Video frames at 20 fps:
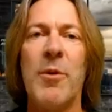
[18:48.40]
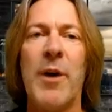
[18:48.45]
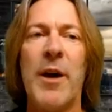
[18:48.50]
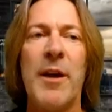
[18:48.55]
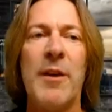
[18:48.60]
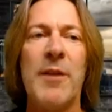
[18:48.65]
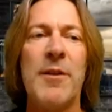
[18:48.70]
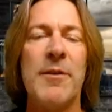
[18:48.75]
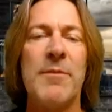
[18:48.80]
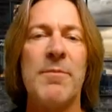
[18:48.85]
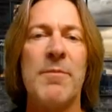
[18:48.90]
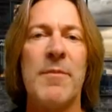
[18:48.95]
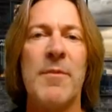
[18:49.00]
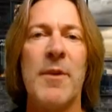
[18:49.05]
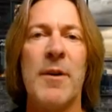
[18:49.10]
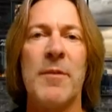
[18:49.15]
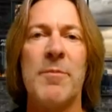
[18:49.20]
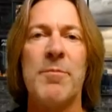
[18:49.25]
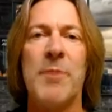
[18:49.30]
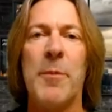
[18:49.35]
way
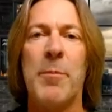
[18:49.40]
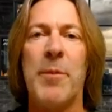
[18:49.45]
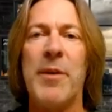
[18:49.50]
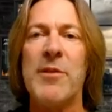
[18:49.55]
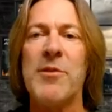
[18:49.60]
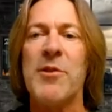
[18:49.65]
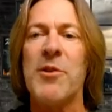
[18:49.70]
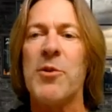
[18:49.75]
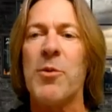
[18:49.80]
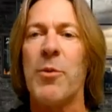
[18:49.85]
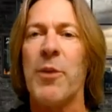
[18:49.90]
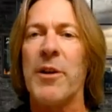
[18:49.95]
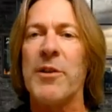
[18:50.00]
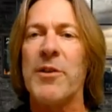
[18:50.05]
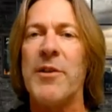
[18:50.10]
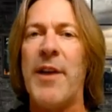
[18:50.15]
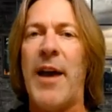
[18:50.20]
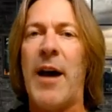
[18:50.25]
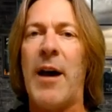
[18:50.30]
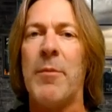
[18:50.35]
the business
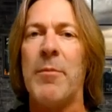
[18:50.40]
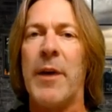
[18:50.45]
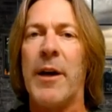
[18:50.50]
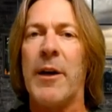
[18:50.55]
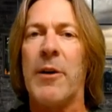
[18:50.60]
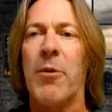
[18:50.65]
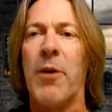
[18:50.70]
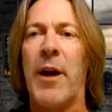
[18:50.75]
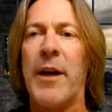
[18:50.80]
works now, Mick.